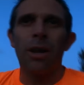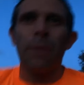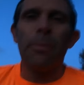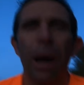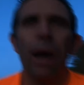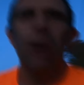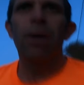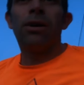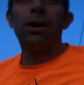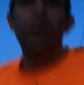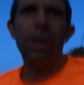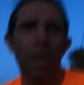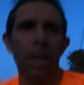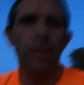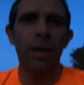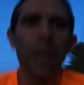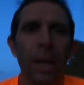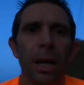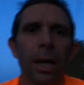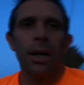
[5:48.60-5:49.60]
about
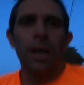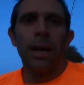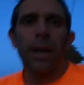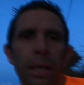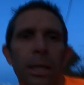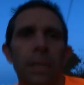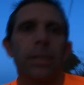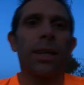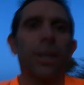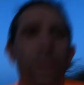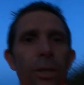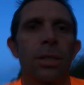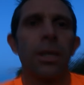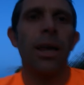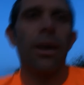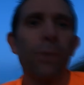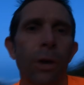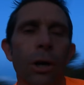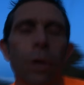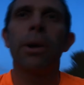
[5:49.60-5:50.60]
6 or
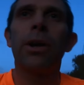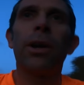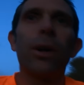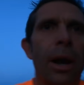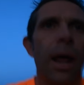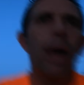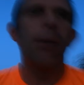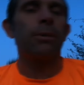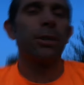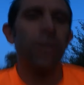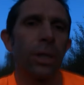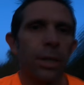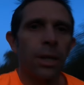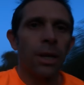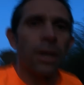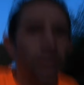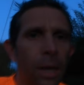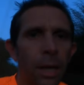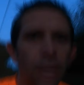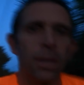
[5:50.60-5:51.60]
7 quid on Amazon,
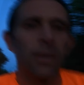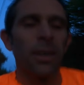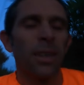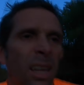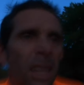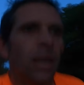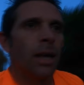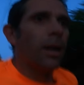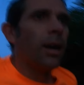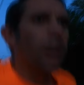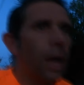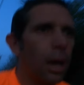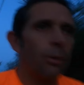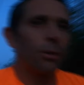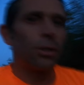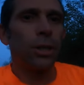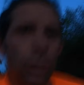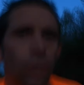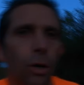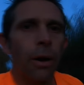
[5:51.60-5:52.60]

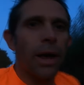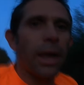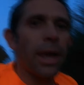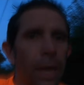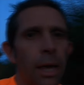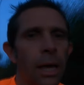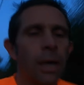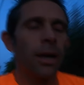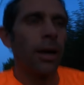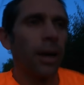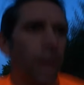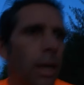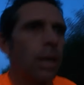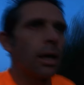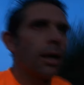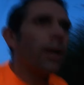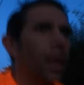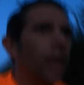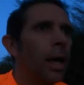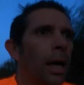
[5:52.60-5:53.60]
which is great.
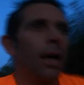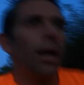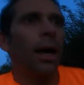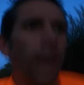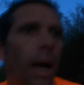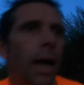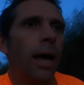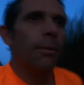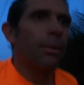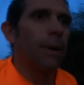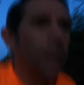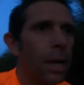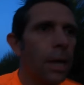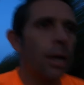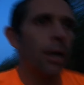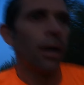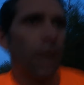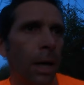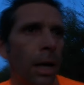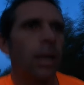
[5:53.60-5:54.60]
And
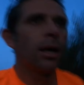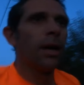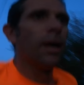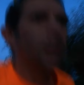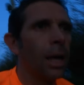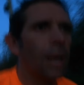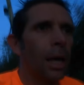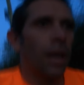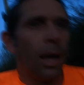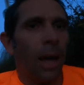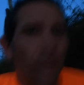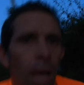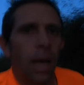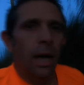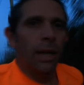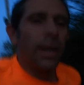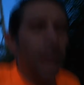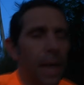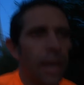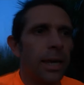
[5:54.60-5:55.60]

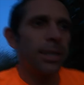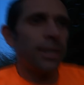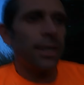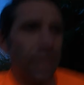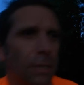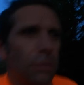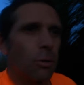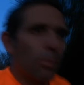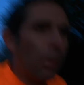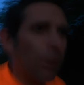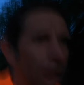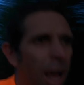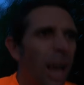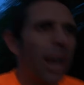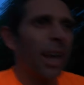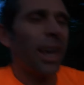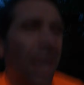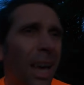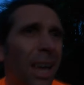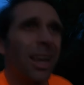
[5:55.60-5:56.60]
yeah, easy to apply.